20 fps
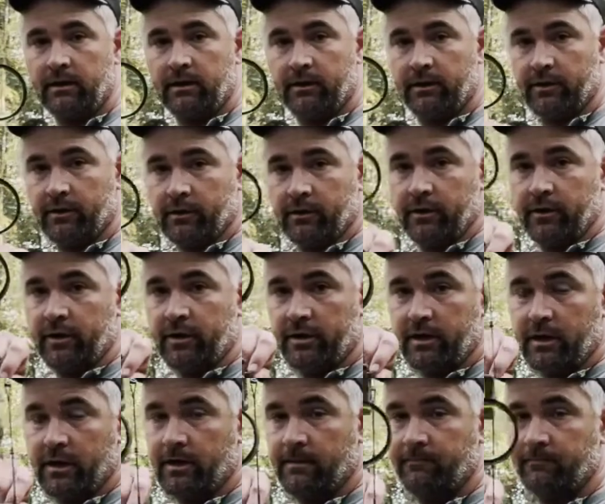You're going to hook
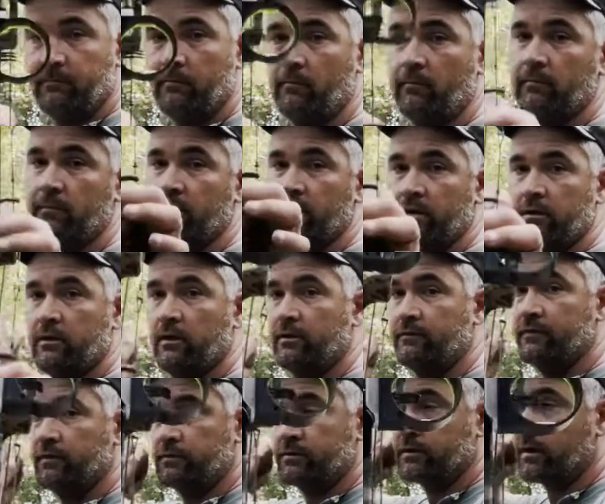up, go to
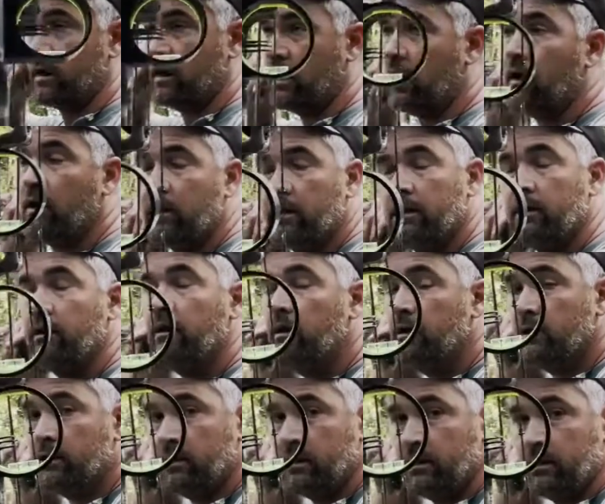full draw.
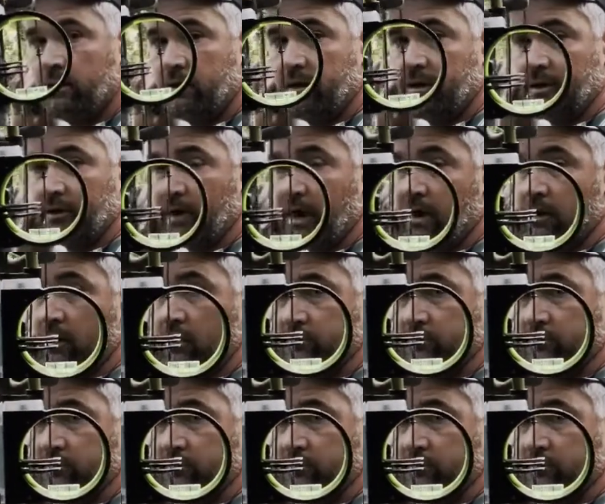Your arrow is